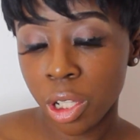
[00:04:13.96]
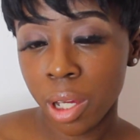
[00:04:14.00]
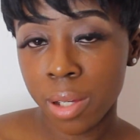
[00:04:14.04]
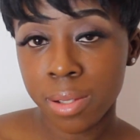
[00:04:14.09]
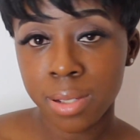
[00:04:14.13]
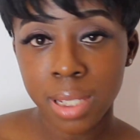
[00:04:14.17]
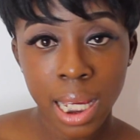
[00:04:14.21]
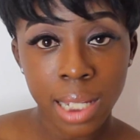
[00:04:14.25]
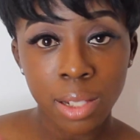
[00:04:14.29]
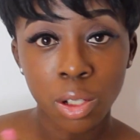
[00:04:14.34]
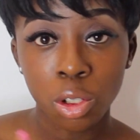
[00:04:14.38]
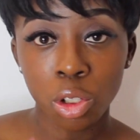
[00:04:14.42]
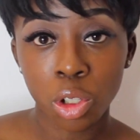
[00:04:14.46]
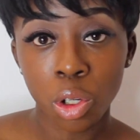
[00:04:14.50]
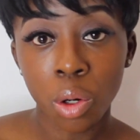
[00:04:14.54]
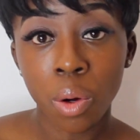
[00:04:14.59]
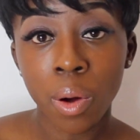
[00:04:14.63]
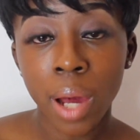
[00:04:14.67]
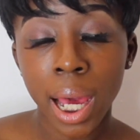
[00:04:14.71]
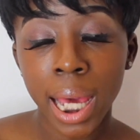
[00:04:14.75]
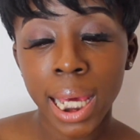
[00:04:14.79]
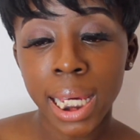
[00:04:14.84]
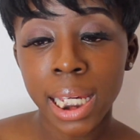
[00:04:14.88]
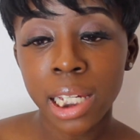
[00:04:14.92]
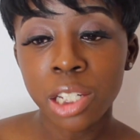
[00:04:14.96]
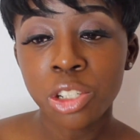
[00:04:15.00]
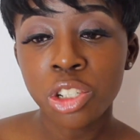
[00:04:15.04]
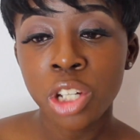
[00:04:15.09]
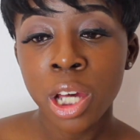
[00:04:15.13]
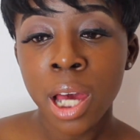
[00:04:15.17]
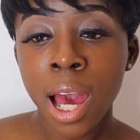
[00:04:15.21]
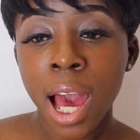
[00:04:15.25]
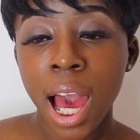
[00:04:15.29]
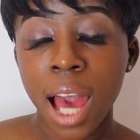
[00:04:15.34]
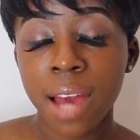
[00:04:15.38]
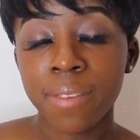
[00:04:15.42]
saying on your age,
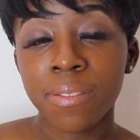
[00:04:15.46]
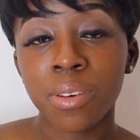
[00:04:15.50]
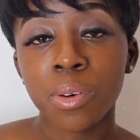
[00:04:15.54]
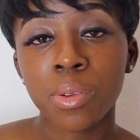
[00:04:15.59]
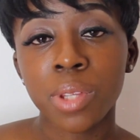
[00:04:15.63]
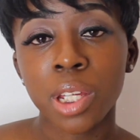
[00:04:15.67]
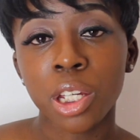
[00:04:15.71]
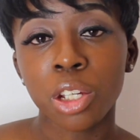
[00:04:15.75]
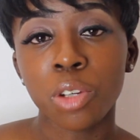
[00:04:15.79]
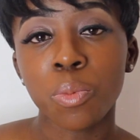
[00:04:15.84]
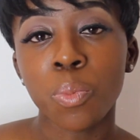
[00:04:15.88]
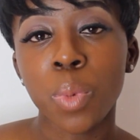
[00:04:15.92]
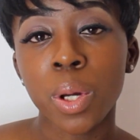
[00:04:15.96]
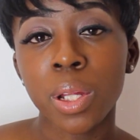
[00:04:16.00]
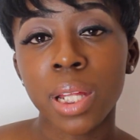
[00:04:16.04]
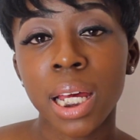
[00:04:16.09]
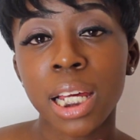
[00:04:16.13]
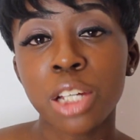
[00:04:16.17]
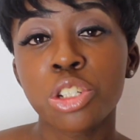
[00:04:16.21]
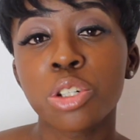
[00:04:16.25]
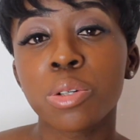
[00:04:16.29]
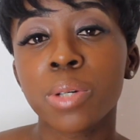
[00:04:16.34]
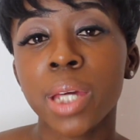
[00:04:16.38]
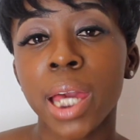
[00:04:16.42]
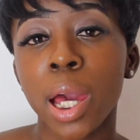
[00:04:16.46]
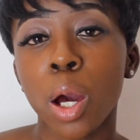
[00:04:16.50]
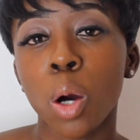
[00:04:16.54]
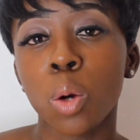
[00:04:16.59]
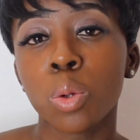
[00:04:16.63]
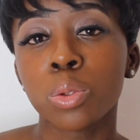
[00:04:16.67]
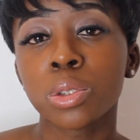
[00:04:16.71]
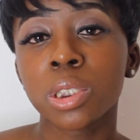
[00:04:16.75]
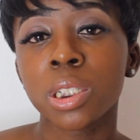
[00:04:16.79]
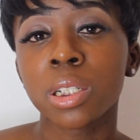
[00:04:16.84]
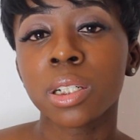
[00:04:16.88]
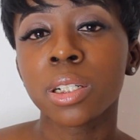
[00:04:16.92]
I feel that as you get
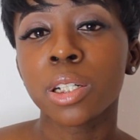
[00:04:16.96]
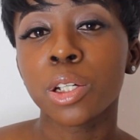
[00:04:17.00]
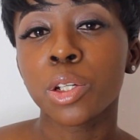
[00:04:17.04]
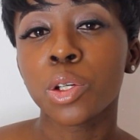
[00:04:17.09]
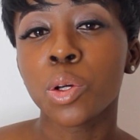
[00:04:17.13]
older,